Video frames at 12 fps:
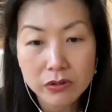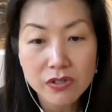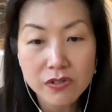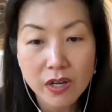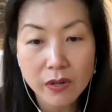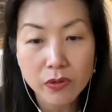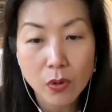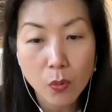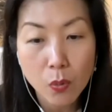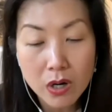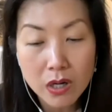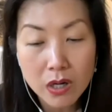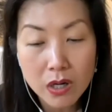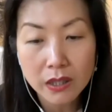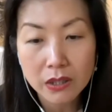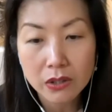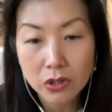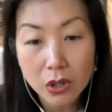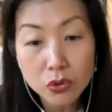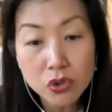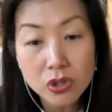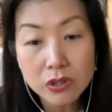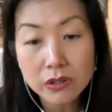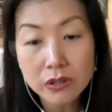to intersect with your work, your
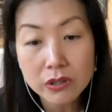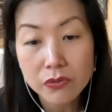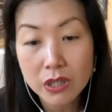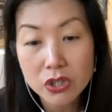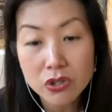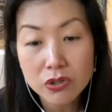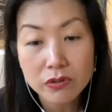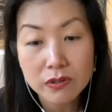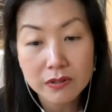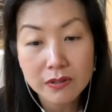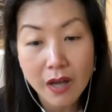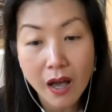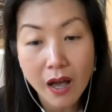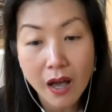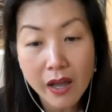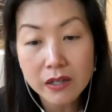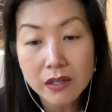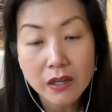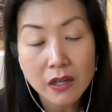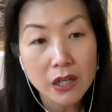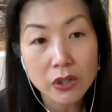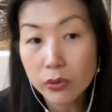culture, in relation to society,